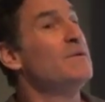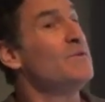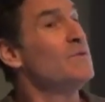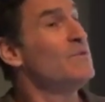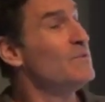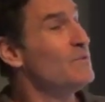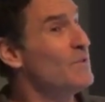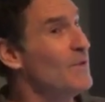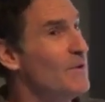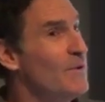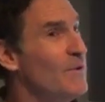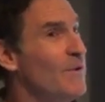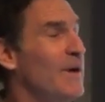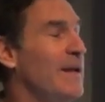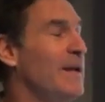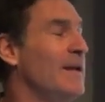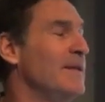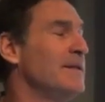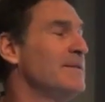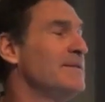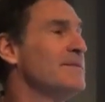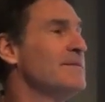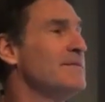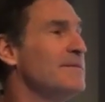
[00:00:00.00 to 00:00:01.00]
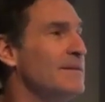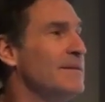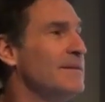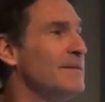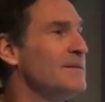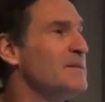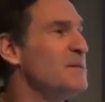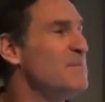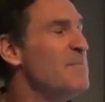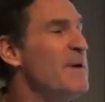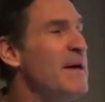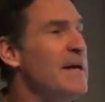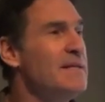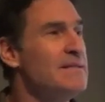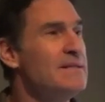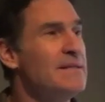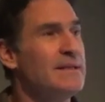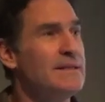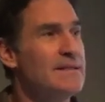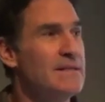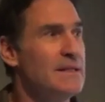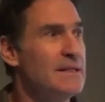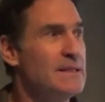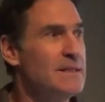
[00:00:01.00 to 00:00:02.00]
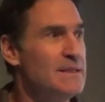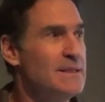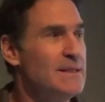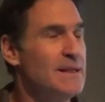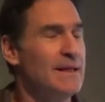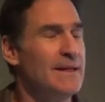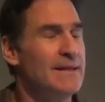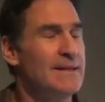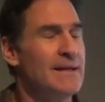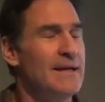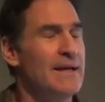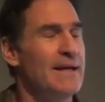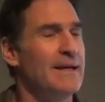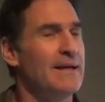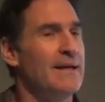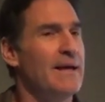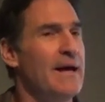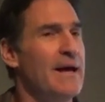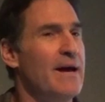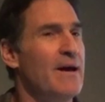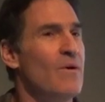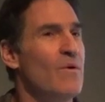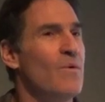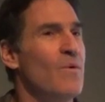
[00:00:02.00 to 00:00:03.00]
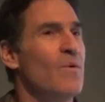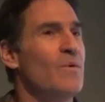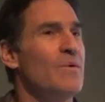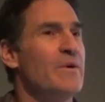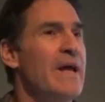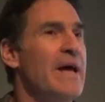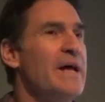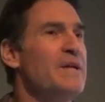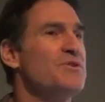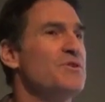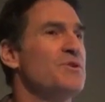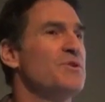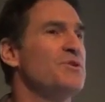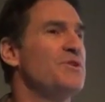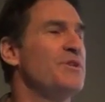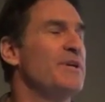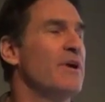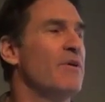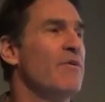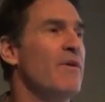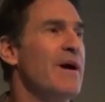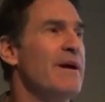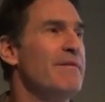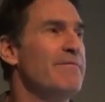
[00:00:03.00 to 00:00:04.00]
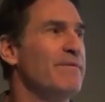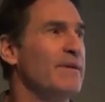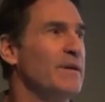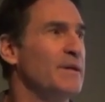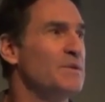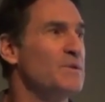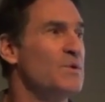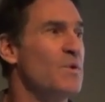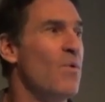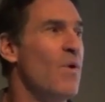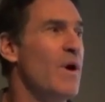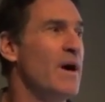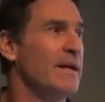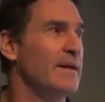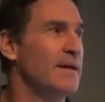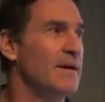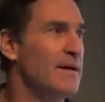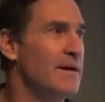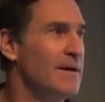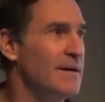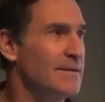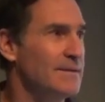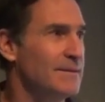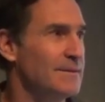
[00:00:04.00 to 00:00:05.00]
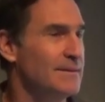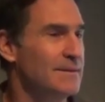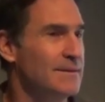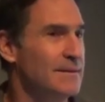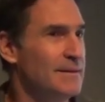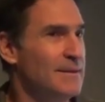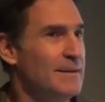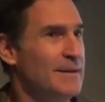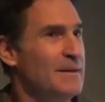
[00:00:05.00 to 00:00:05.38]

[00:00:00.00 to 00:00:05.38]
So, and it's it's amazing to see that how National Geographic is quite honored